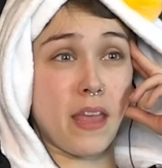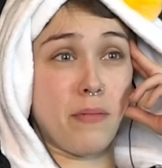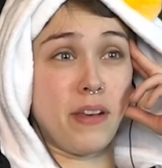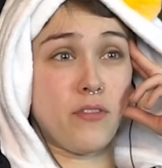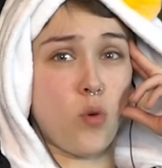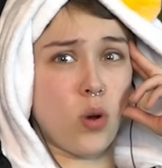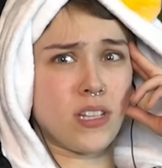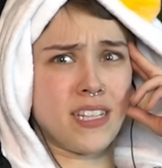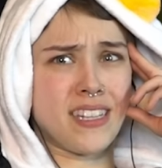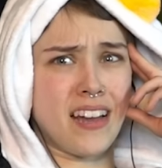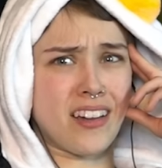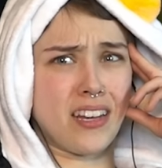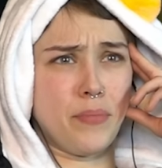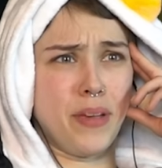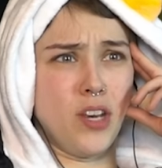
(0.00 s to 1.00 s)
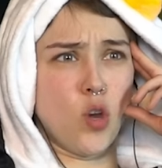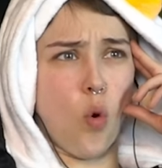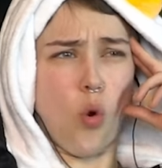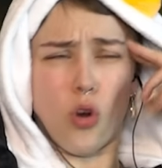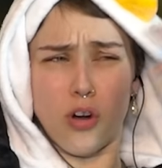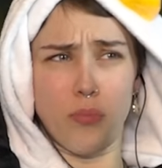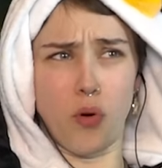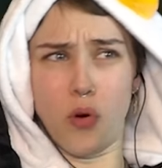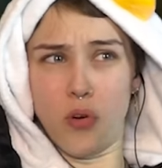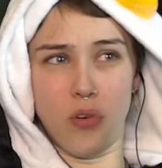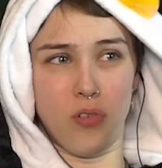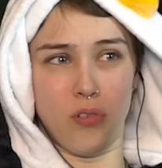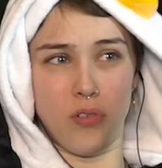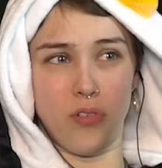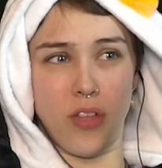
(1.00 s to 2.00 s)
and of course he's not gonna be
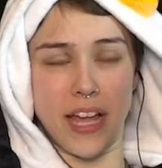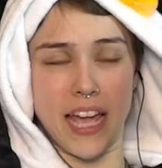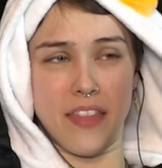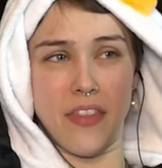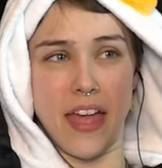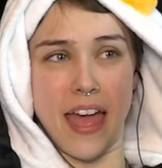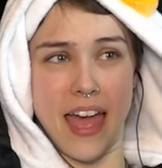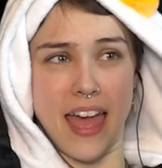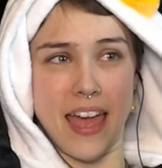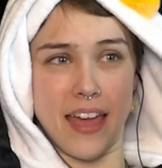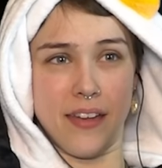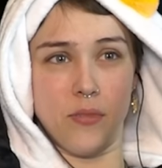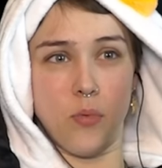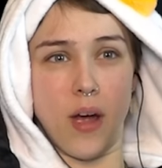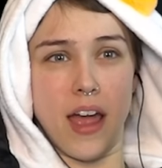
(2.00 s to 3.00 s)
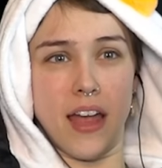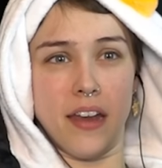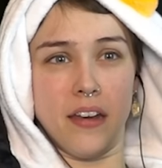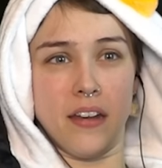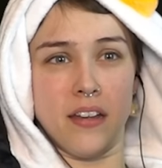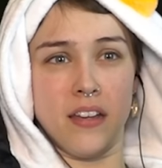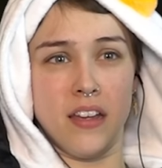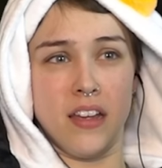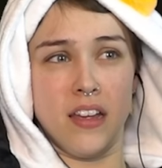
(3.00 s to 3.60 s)
normal like in the head when